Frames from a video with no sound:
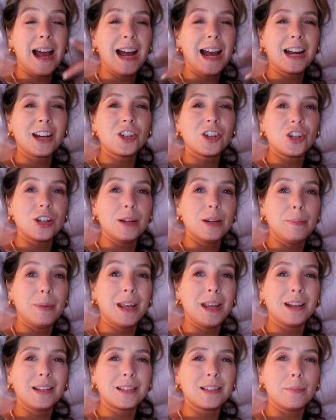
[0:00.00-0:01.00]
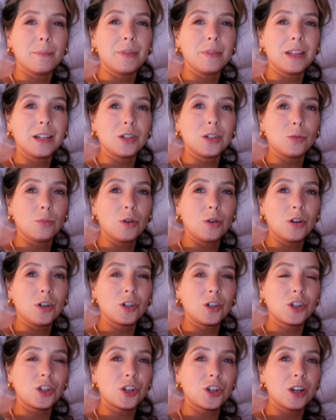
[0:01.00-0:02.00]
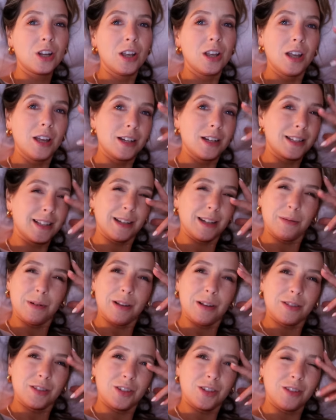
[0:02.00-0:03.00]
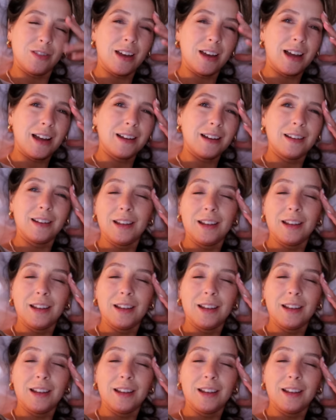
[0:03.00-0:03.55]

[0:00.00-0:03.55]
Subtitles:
actually pick something to watch. Does anyone else do that?